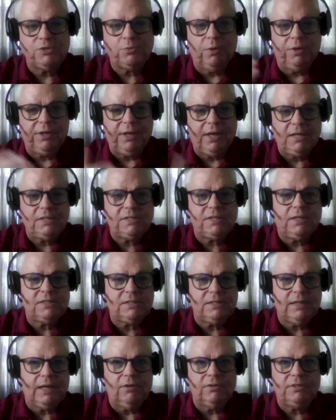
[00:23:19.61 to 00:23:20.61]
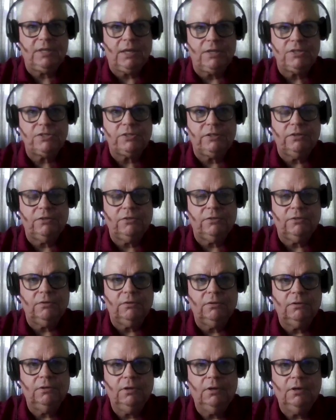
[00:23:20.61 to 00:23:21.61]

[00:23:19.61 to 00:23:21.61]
That's what NICET's now testing too.